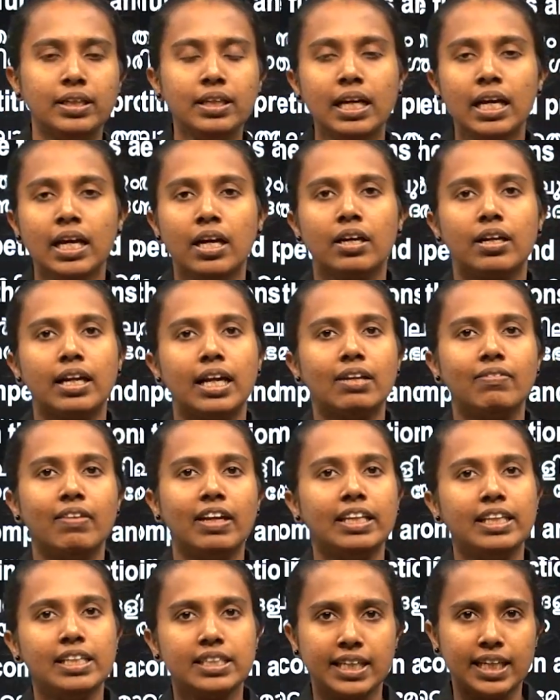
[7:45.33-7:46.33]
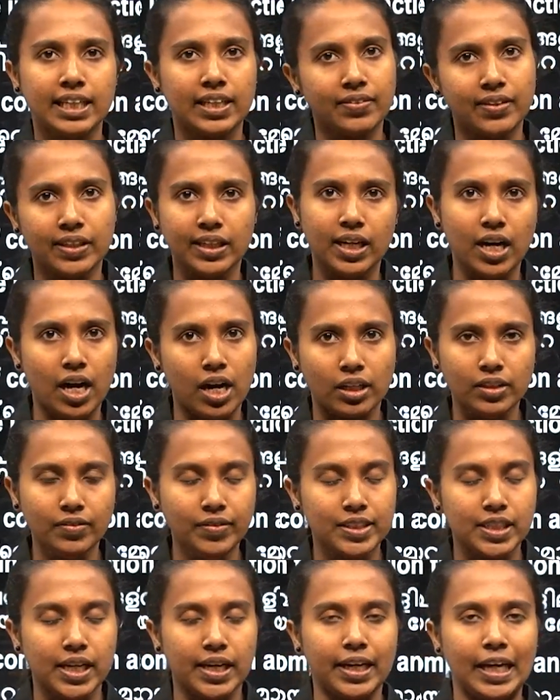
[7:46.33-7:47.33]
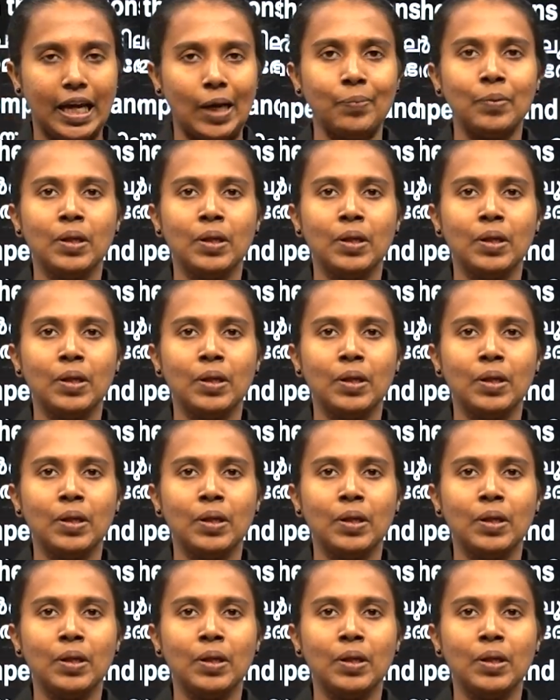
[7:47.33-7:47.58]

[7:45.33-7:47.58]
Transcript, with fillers: a railway initiative. But we will have a